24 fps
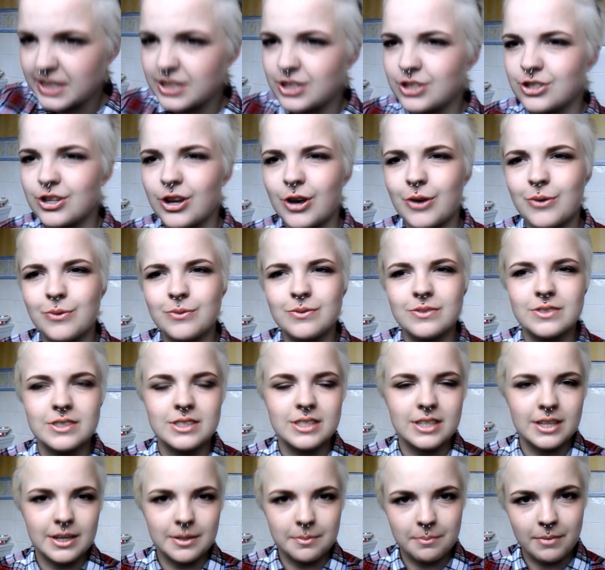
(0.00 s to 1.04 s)
peachy
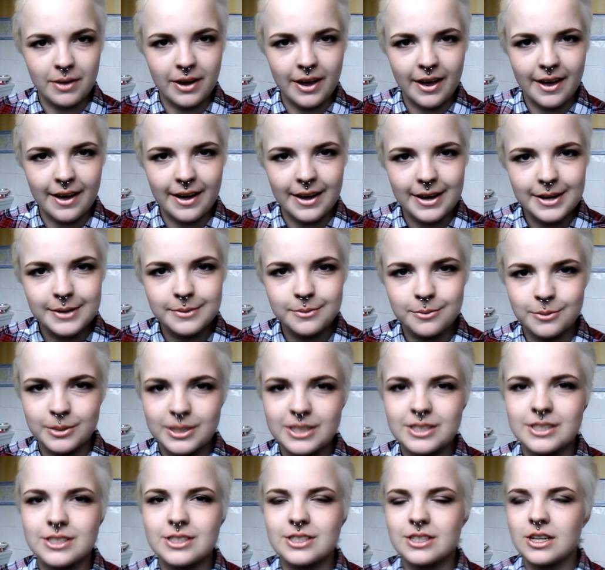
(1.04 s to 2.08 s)
tones in my hair,
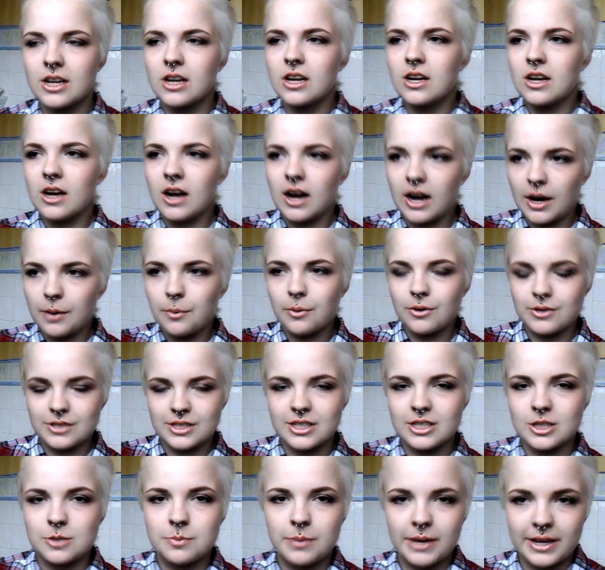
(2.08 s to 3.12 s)
which I was
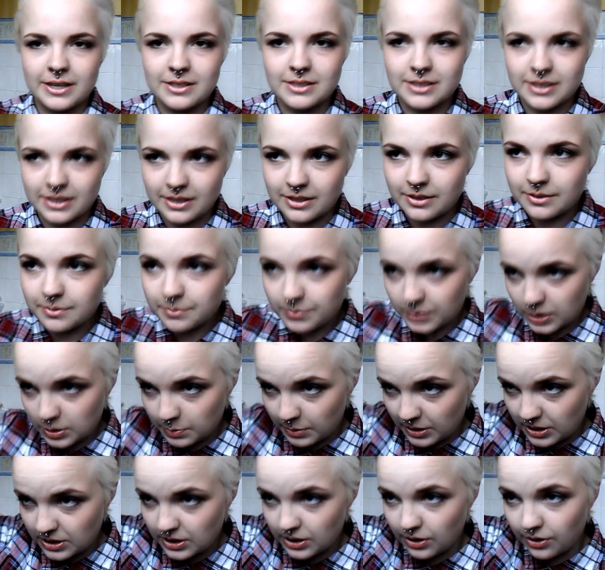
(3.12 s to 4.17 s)
expecting,
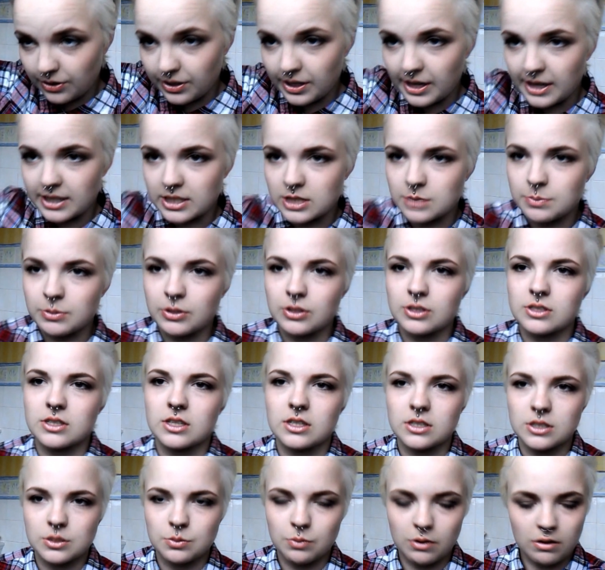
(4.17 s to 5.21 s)
especially on the ends, because
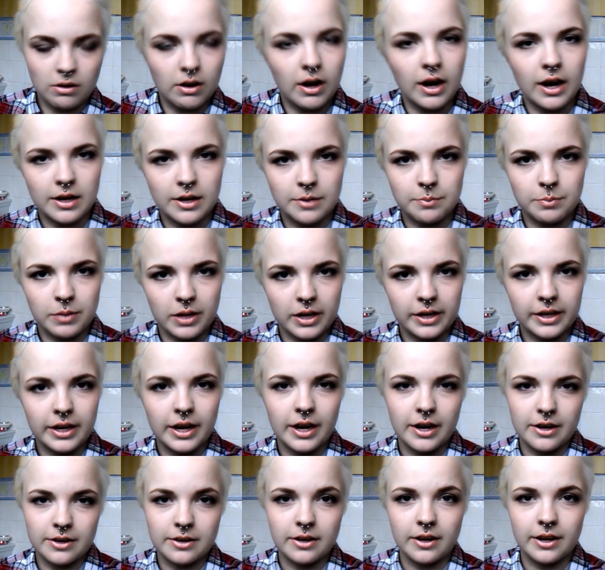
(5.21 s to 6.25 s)
that's where I had black
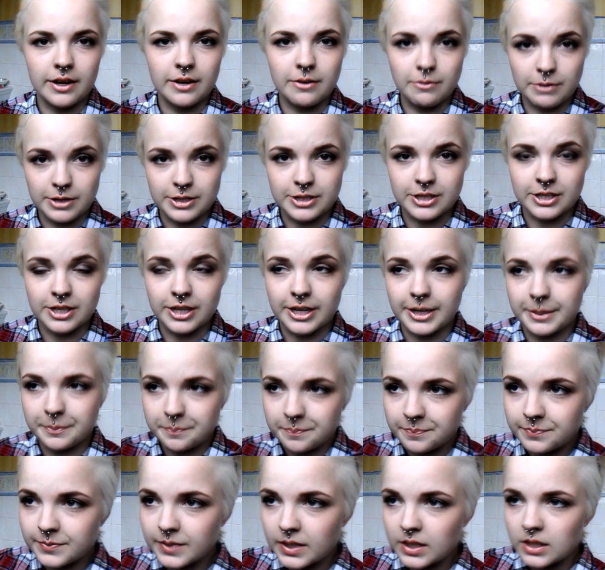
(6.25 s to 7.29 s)
hair dye
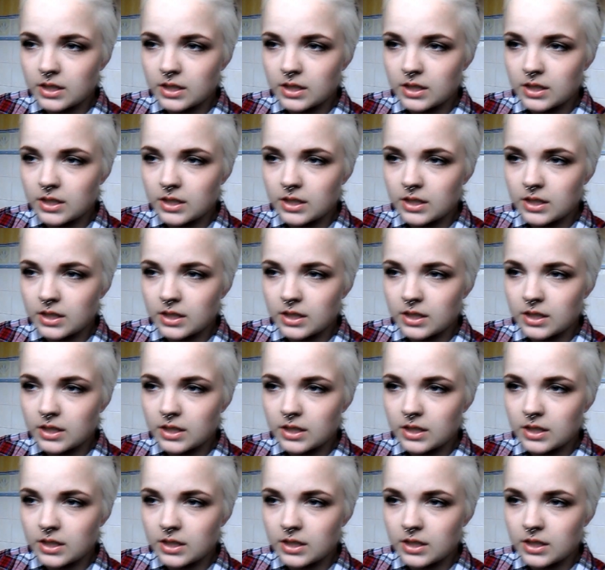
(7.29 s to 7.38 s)
originally.